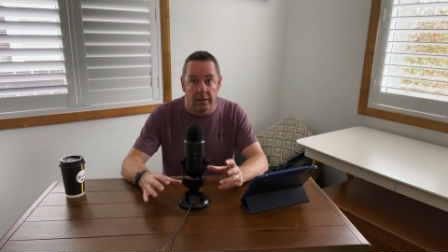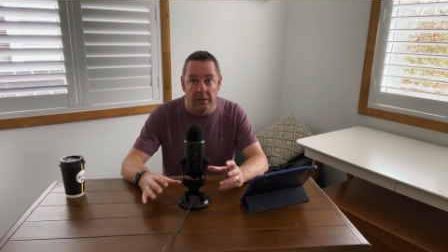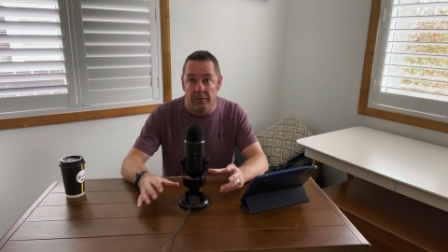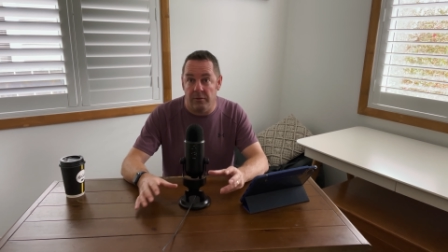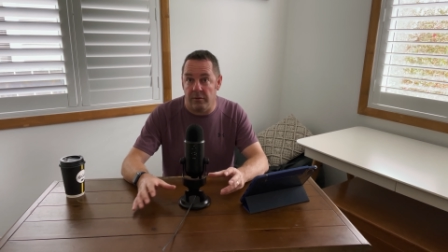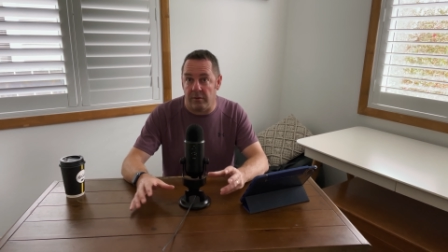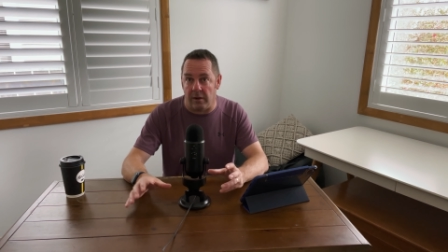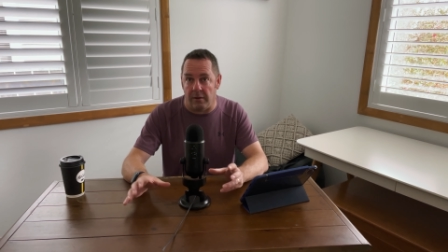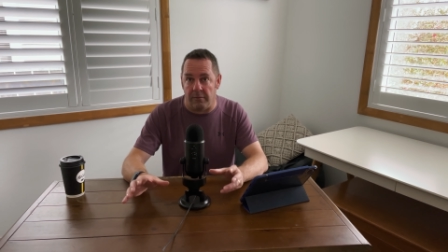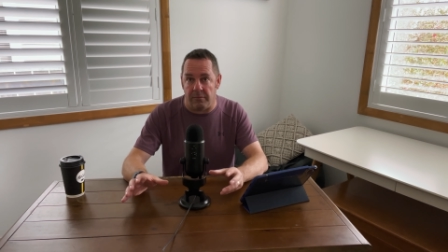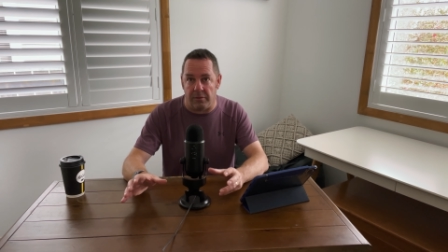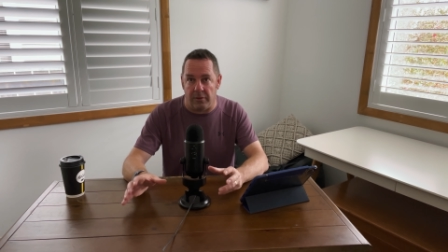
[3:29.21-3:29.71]

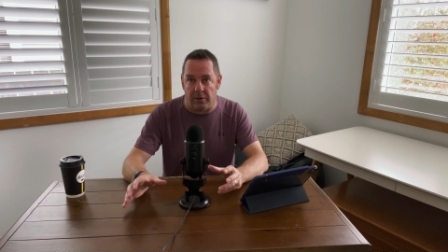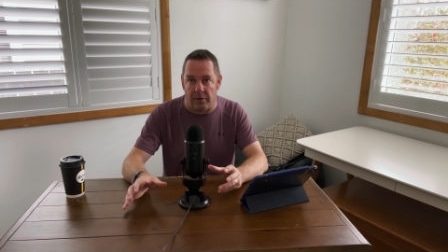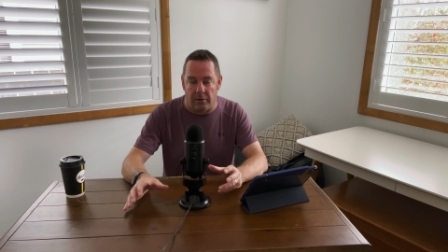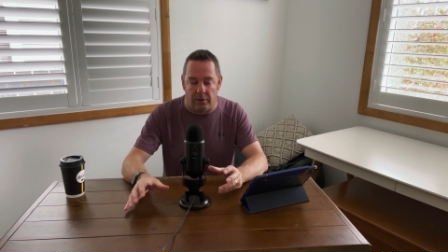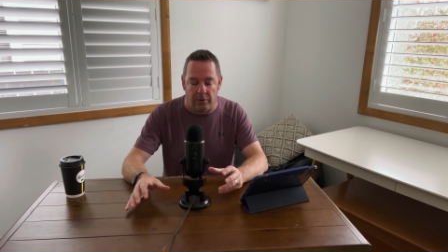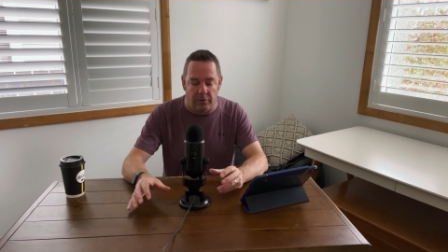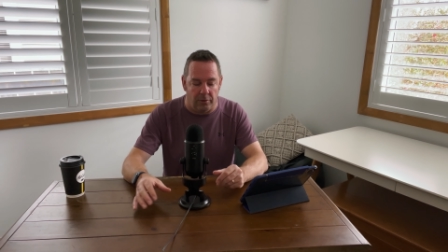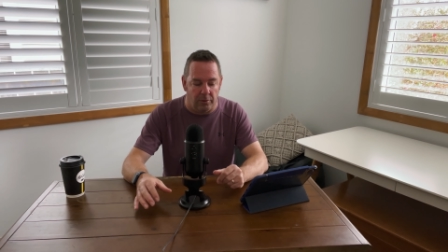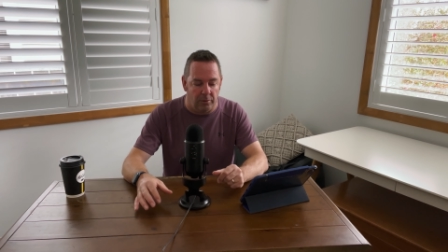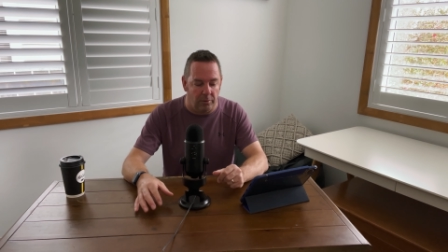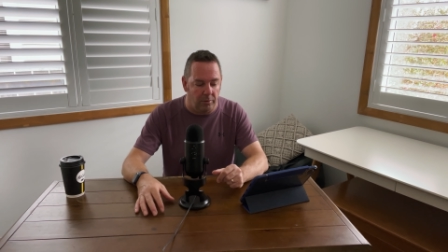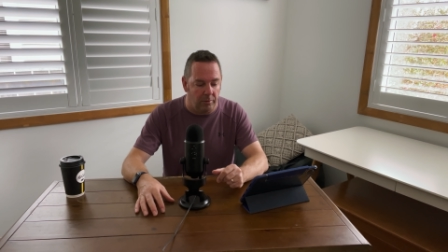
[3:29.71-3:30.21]
stuff that I
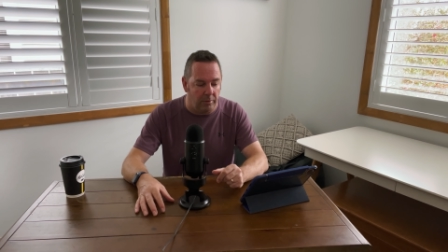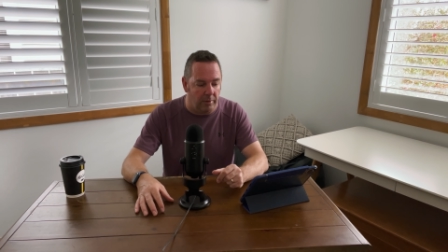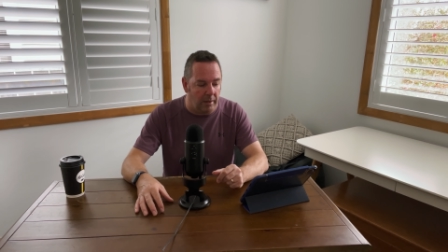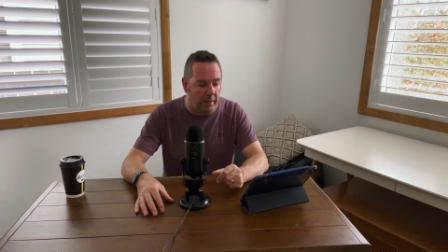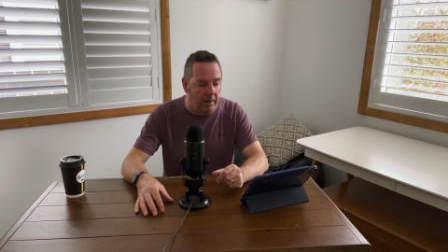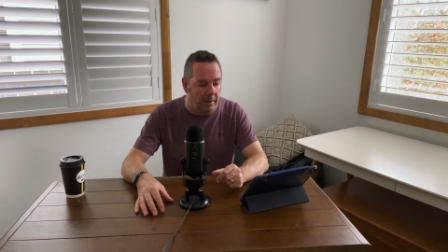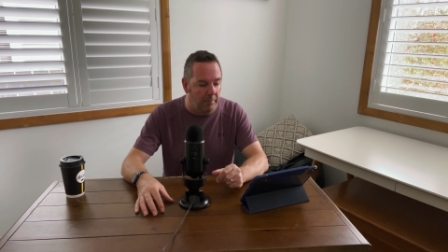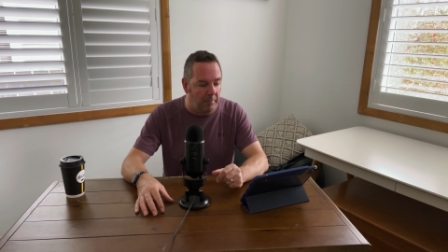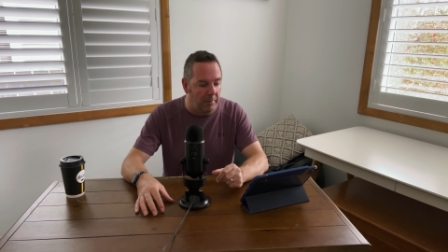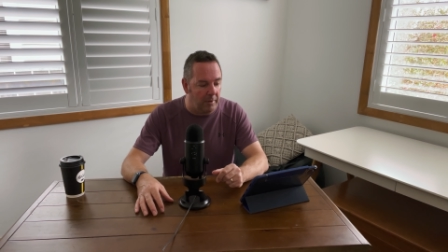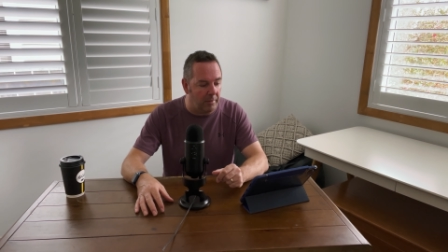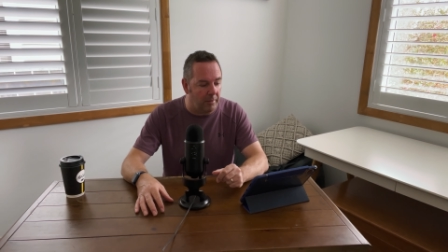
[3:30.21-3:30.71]
do
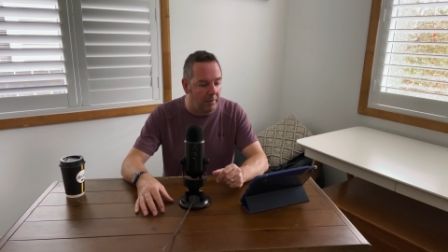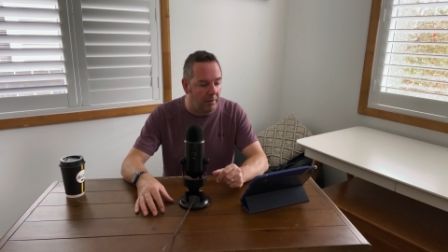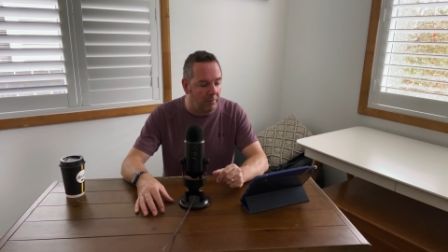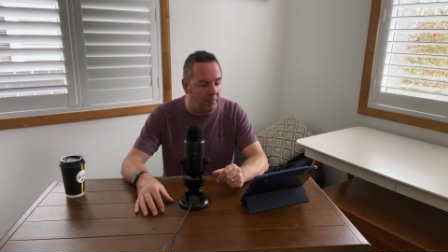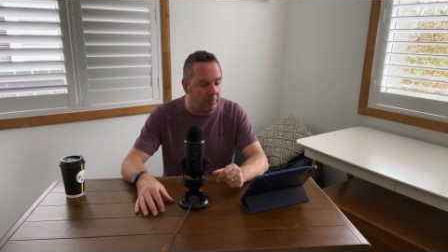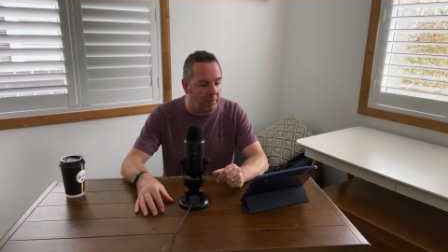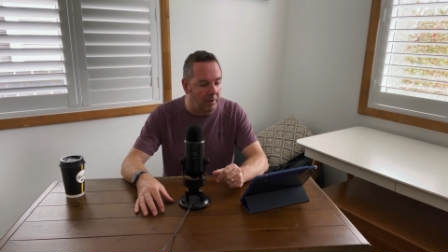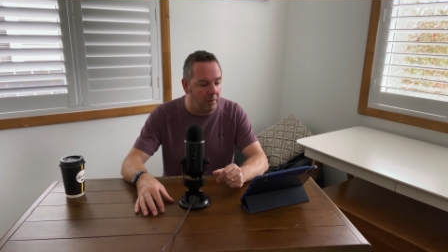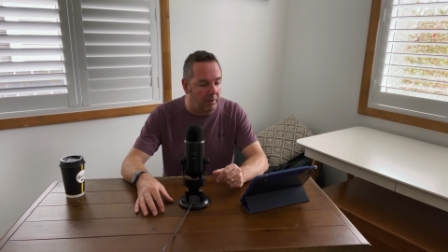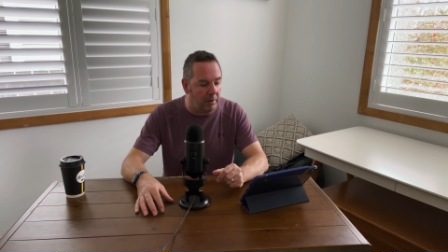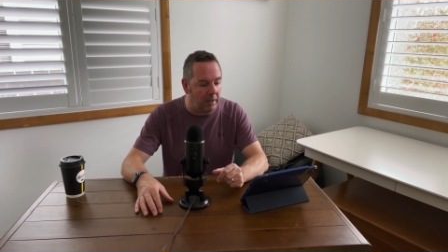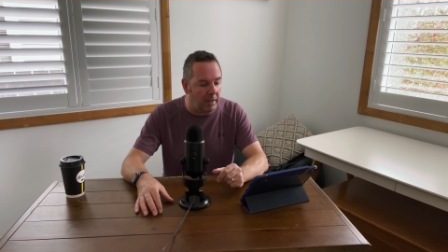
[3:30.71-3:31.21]
um, in
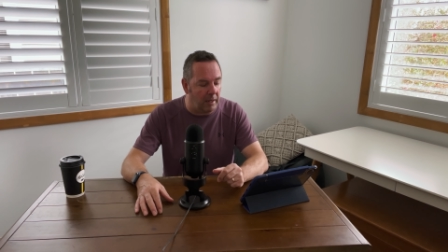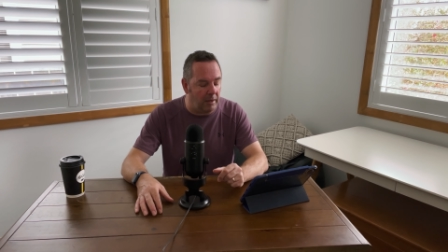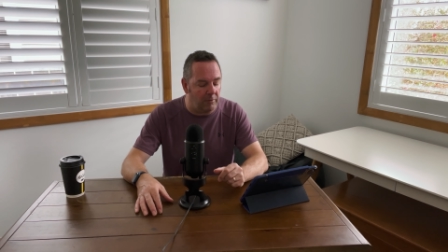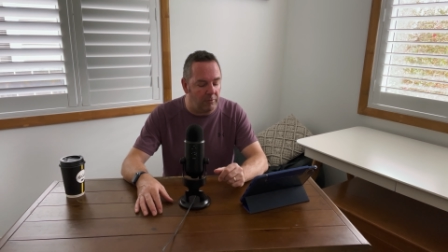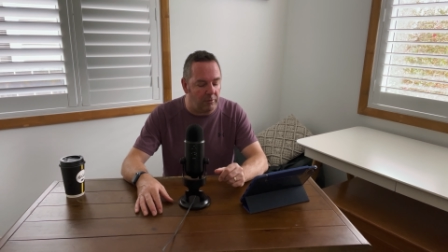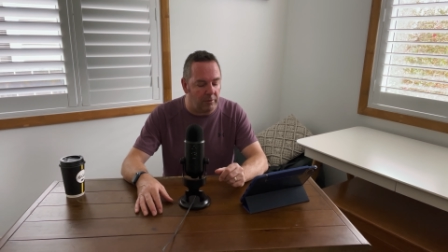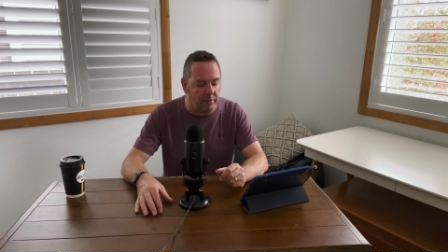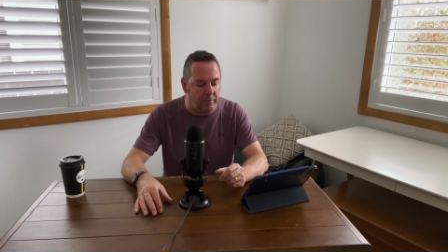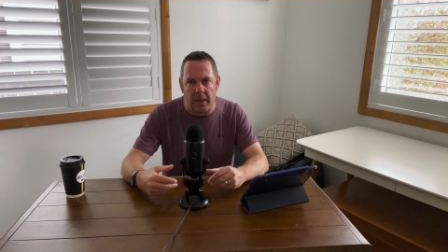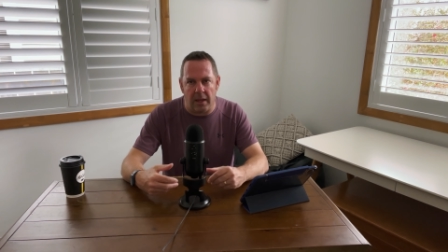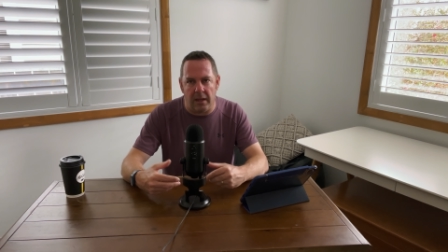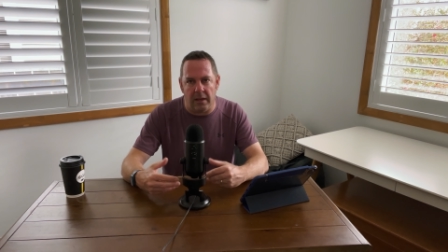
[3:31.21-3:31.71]
those
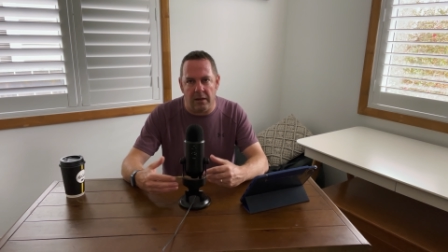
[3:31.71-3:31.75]
locations.